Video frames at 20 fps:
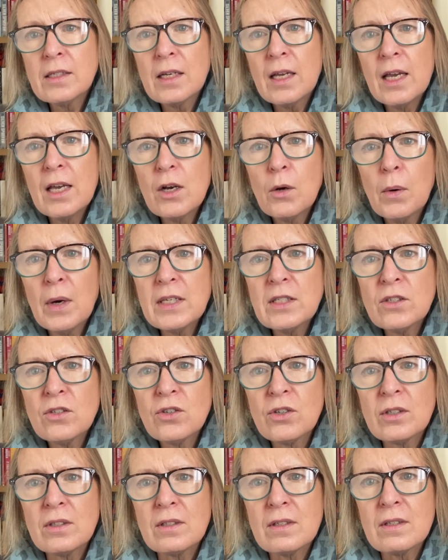he
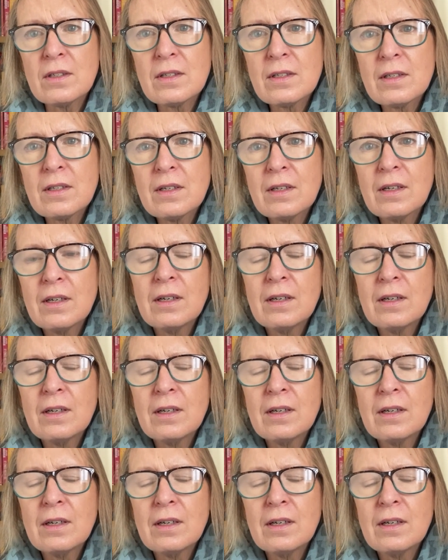questions,